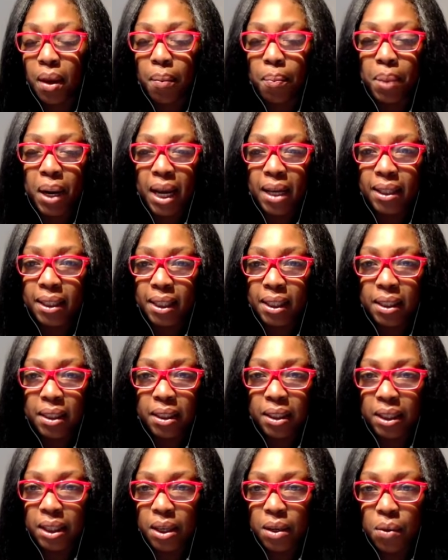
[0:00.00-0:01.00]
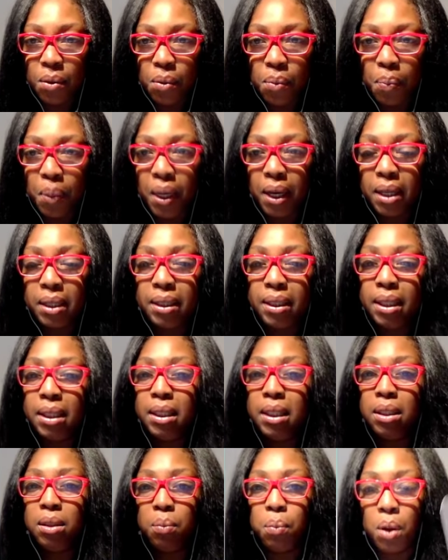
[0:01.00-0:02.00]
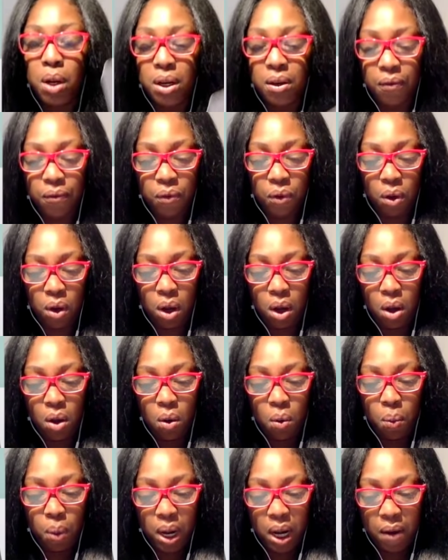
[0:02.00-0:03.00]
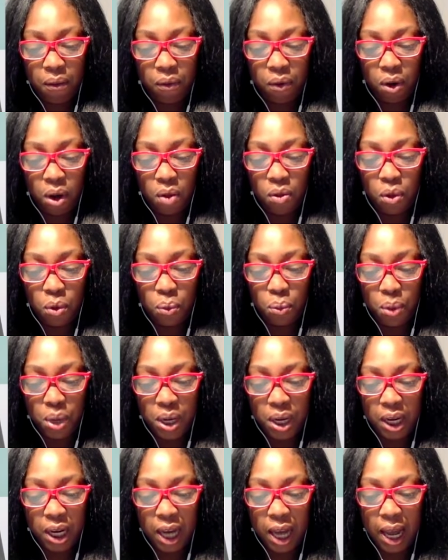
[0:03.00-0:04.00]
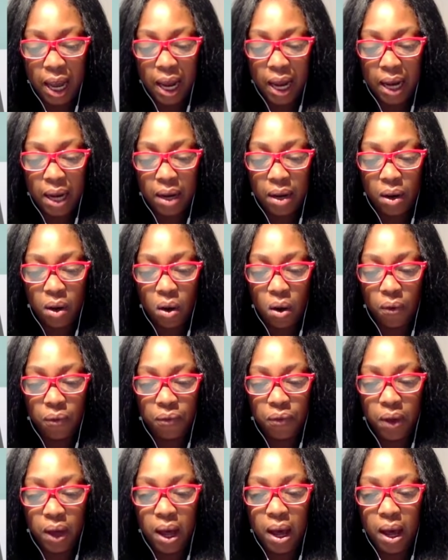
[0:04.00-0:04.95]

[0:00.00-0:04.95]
Blessings to you, because this is wonderful whenever the regain of